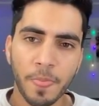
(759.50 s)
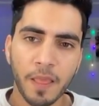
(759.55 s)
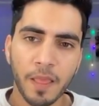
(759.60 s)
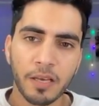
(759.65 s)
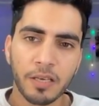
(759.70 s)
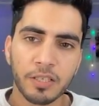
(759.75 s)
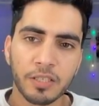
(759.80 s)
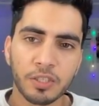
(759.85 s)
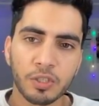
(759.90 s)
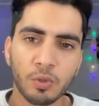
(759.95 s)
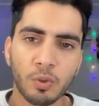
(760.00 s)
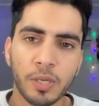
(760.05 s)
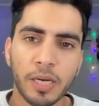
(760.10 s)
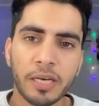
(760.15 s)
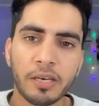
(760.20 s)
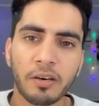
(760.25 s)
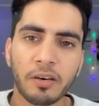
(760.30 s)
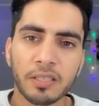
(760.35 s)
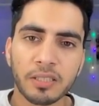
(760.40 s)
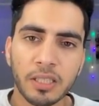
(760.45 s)
Show NAT
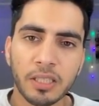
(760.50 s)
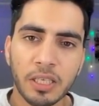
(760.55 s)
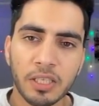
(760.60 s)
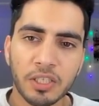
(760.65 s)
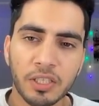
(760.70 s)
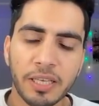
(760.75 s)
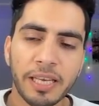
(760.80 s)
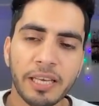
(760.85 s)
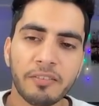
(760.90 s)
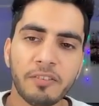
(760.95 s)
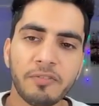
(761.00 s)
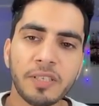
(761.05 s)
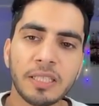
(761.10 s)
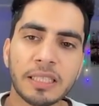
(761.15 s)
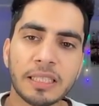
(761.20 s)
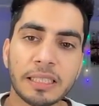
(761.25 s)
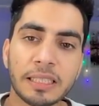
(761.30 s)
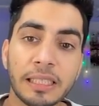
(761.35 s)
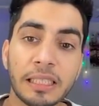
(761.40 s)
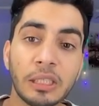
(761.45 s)
translation, here we will
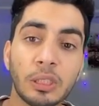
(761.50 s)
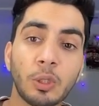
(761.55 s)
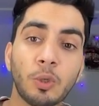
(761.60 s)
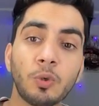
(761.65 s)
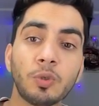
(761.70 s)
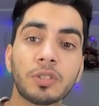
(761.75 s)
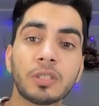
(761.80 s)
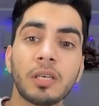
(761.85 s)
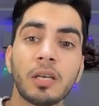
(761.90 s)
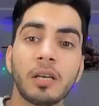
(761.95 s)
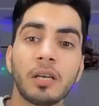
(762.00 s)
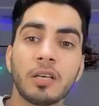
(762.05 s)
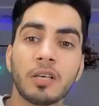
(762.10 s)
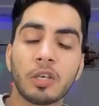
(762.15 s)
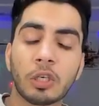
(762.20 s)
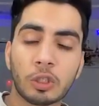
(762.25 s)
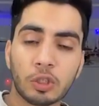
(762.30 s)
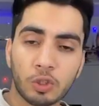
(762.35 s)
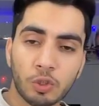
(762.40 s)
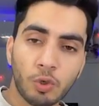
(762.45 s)
see those
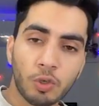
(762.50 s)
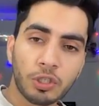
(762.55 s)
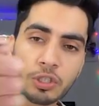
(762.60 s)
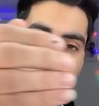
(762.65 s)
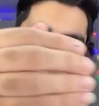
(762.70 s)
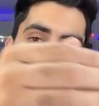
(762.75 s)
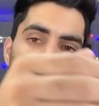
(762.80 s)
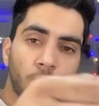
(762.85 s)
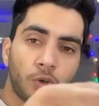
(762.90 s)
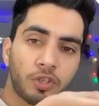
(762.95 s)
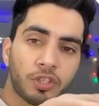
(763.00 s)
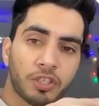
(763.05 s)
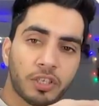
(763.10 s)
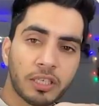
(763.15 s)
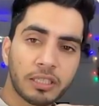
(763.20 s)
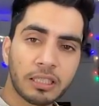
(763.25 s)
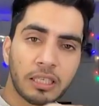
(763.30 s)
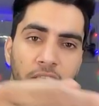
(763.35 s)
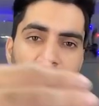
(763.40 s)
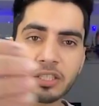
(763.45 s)
source to source
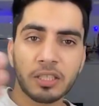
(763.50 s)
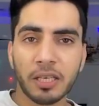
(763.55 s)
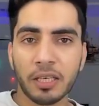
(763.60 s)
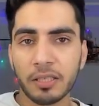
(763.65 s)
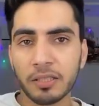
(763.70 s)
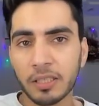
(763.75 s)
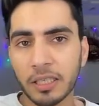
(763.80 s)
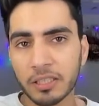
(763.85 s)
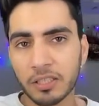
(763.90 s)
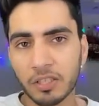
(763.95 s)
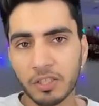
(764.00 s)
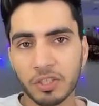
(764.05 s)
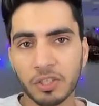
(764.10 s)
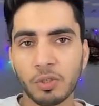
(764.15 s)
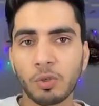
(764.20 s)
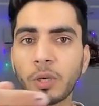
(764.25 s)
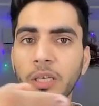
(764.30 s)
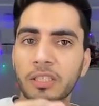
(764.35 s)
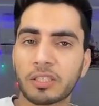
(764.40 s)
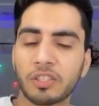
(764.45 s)
translation and destination to
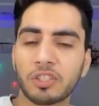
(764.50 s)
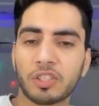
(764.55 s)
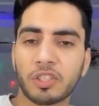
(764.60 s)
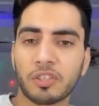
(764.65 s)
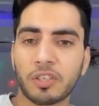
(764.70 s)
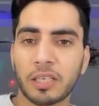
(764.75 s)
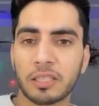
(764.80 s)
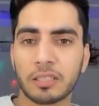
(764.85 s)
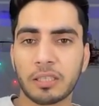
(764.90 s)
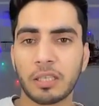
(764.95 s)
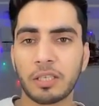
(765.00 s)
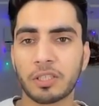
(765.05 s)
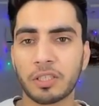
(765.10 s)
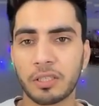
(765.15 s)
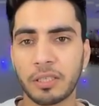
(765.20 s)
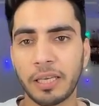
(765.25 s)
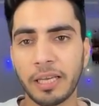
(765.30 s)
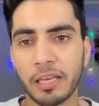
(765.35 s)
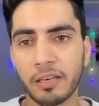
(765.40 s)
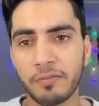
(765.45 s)
destination translation.
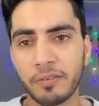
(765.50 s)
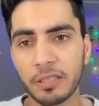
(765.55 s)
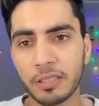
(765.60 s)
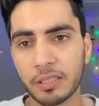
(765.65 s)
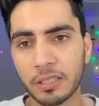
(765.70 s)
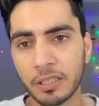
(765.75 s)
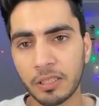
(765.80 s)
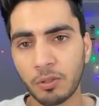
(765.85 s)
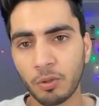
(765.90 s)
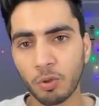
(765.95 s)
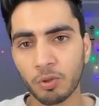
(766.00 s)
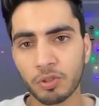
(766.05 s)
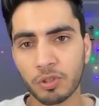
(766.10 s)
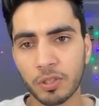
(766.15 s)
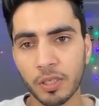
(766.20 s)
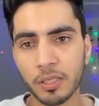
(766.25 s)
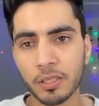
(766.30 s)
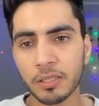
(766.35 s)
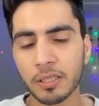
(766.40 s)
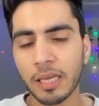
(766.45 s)
Here we'll see those
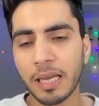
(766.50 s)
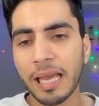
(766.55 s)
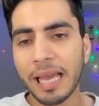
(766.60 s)
things.